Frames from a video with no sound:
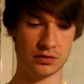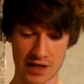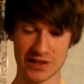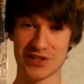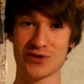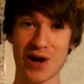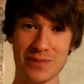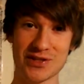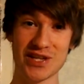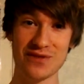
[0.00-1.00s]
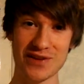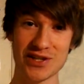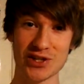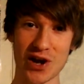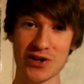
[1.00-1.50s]
Describe a TV
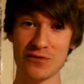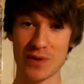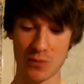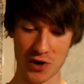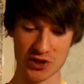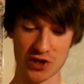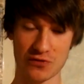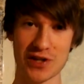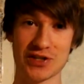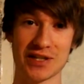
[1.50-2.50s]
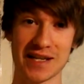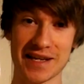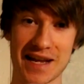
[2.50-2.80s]
show you've been watching recently.